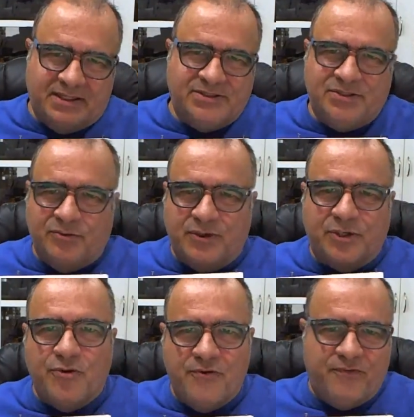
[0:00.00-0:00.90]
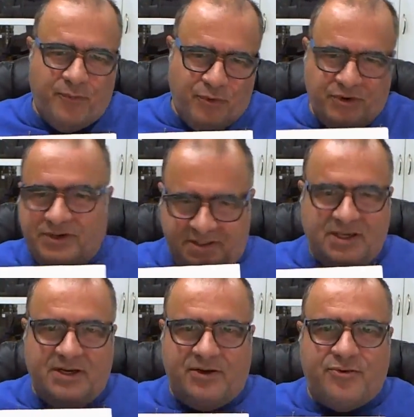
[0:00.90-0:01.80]
because you don't want to go overboard
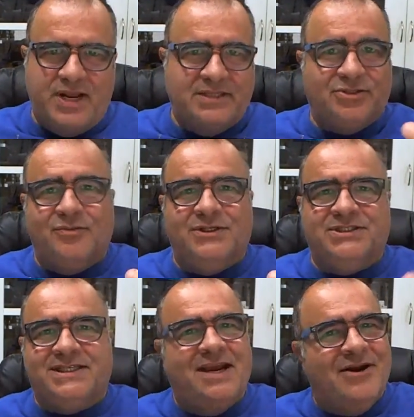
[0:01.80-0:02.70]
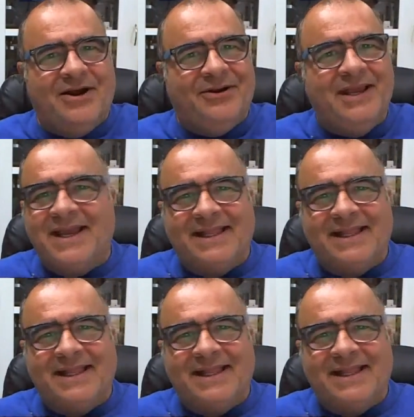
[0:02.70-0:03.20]
and create so much tear out